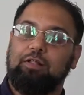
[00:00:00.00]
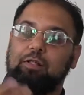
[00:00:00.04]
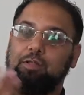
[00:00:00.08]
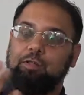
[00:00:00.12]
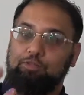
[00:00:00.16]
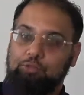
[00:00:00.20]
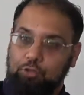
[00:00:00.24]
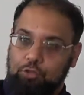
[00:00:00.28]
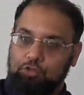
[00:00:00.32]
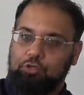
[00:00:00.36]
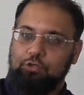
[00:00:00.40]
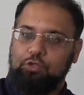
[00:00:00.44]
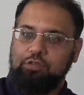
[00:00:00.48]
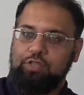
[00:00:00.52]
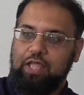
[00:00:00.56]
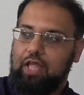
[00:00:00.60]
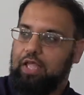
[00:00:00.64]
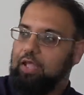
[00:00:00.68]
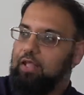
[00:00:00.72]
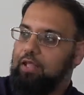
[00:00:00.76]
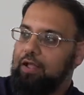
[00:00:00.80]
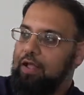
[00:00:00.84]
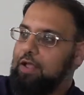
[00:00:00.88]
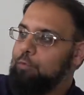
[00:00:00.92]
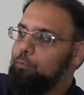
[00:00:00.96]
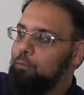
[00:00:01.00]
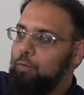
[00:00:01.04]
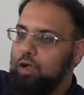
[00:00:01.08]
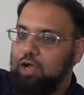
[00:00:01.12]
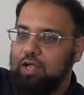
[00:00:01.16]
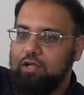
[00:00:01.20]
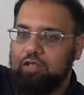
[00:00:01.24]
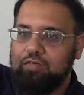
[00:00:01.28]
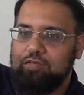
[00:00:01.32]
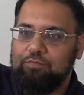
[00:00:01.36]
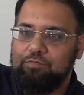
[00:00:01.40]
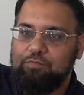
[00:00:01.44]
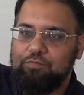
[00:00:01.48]
You're doing that, and
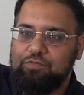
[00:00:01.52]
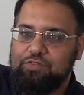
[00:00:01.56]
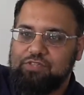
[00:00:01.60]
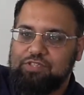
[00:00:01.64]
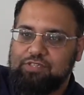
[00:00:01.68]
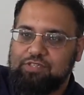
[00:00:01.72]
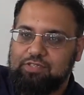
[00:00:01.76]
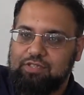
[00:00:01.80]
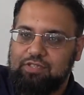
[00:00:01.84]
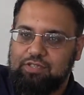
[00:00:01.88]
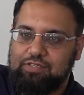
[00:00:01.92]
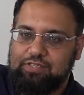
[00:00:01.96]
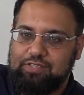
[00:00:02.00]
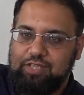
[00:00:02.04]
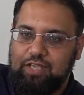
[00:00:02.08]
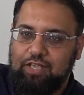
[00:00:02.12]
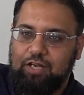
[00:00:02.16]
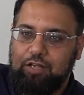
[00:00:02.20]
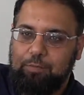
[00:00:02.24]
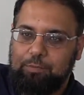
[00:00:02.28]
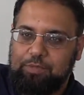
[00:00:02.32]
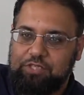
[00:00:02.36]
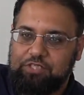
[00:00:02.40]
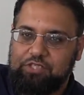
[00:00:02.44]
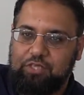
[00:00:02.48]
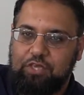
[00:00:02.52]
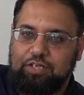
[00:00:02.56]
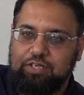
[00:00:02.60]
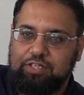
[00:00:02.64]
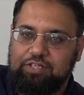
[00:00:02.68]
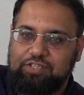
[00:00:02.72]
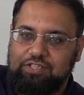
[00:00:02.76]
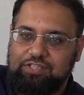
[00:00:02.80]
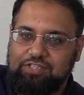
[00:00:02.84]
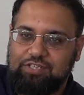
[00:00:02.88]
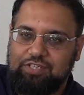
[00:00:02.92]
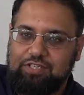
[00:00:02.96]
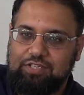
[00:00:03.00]
while Sarah Bichari,
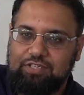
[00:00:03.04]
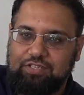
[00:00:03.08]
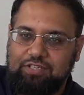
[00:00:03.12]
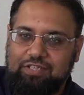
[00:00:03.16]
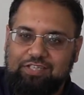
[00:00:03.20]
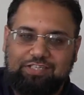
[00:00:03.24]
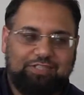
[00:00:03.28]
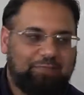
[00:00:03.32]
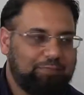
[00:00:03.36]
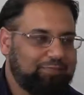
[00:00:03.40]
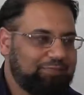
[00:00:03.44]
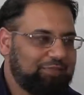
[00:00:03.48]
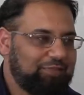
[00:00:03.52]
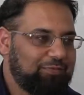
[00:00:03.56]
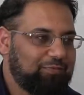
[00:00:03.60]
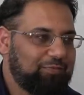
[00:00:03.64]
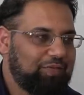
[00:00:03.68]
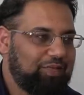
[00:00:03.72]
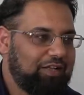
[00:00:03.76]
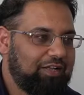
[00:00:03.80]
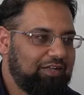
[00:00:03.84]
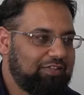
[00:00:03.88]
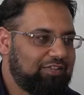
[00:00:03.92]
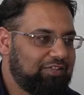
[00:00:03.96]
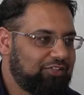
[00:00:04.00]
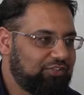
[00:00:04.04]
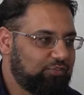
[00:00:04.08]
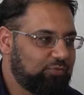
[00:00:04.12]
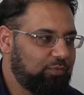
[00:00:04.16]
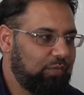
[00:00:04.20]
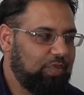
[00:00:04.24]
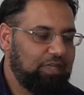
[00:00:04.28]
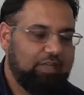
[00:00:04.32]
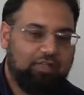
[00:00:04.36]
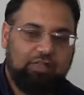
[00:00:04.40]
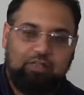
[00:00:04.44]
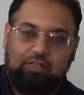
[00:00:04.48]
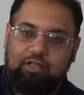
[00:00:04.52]
she's in Egypt somewhere in the
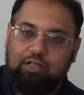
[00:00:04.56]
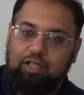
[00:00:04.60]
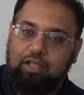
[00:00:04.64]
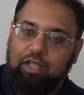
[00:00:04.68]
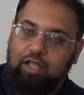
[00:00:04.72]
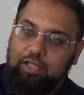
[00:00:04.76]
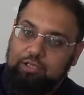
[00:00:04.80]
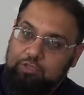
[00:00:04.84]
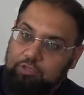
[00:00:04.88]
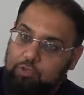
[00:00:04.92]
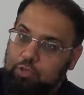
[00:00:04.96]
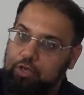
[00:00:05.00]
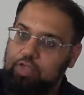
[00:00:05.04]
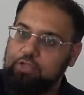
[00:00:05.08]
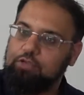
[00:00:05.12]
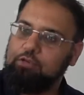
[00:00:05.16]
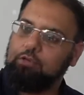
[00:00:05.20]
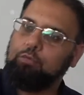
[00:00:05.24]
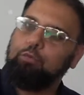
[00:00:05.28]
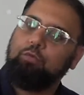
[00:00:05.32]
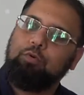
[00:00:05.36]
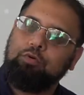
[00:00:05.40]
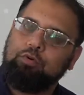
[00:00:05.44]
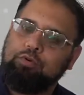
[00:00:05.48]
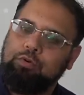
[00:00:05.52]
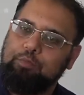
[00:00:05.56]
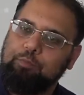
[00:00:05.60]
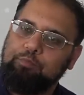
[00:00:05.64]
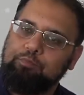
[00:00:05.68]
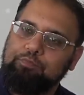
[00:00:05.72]
sweat, and you're getting the reward.